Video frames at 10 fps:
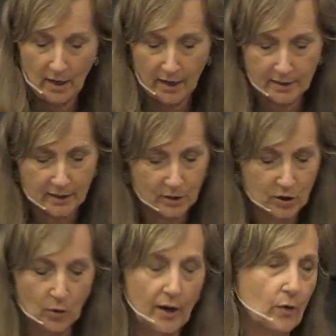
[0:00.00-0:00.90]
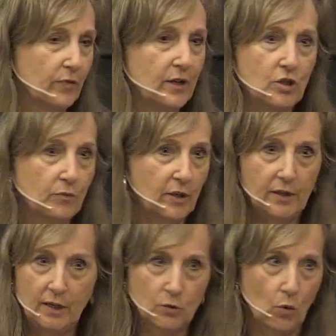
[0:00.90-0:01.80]
I said, so I don't think she really
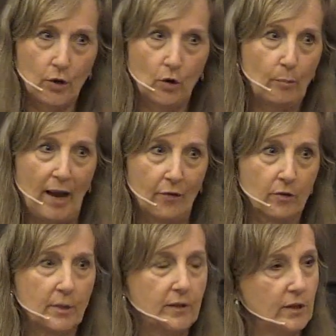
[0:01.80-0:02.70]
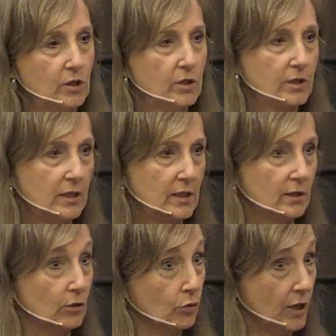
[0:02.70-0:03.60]
needs water or bathroom. I think she just needs a
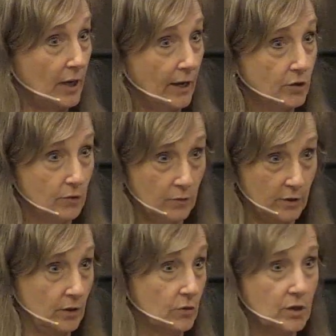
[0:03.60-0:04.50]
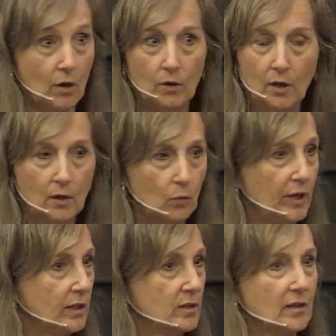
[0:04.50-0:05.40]
little connection with you. So
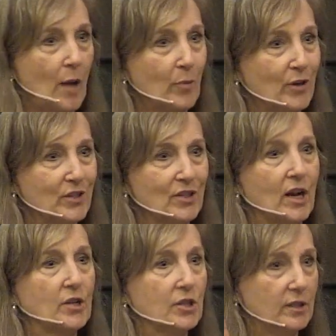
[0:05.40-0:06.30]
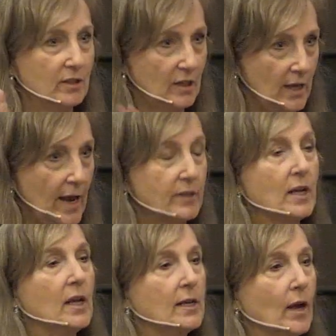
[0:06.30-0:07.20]
we can stop our discussion, connect.
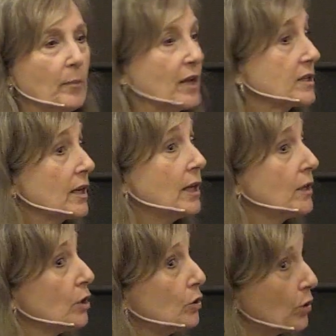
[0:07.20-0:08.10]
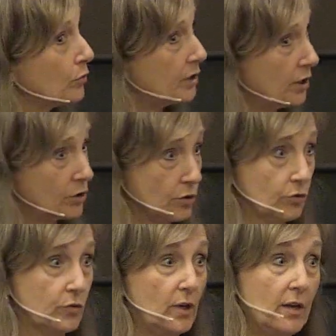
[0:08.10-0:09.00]
Now, I'm not saying that you don't teach
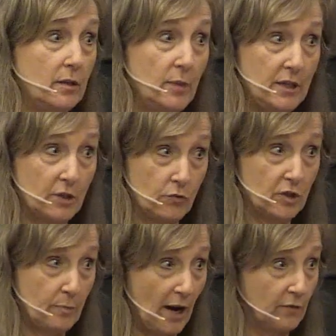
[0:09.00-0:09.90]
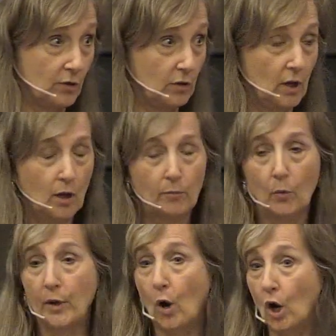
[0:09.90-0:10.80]
children not to be disrespectful,
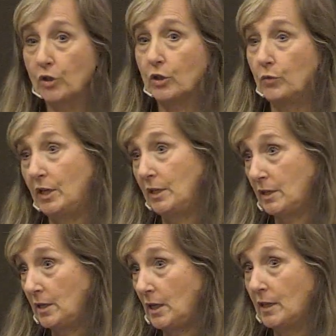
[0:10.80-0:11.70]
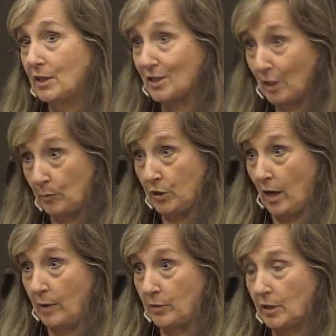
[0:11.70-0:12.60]
but we also need to see that
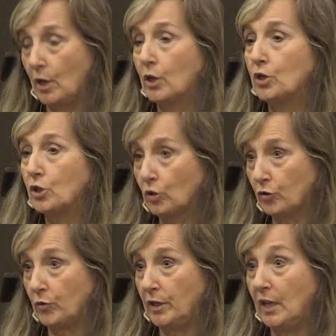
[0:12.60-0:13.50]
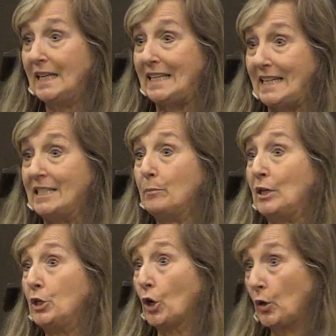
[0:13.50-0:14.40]
sometimes children need to
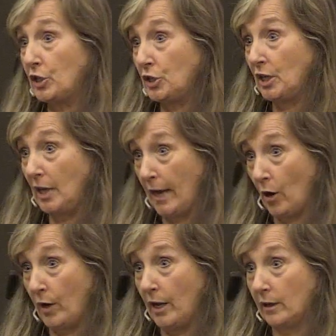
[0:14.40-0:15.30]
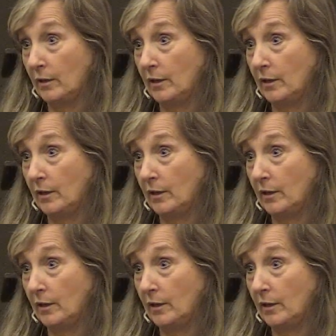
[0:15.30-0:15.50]
be nourished in an area,